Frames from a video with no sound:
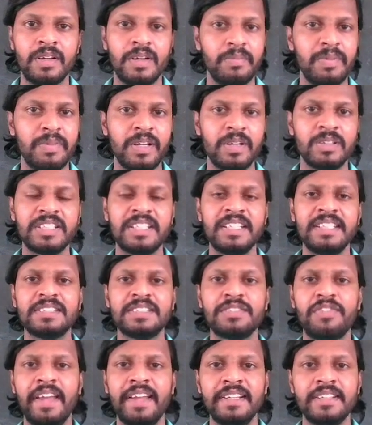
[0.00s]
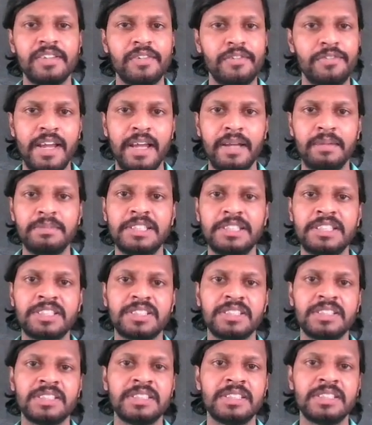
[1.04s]
because he is faint, famished.
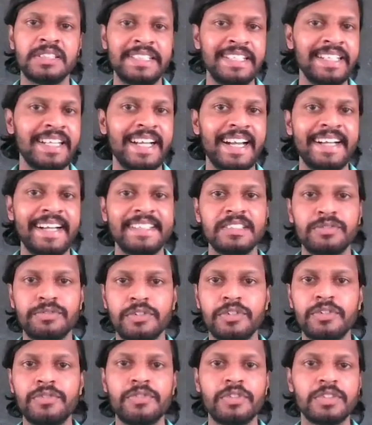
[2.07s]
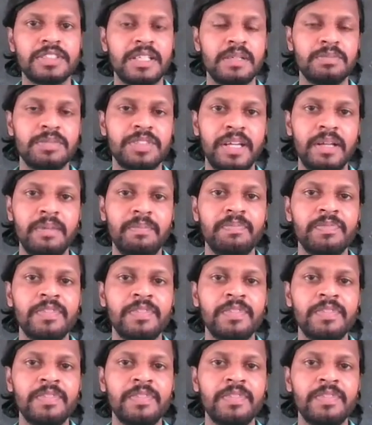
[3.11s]
He hadn't food for some time,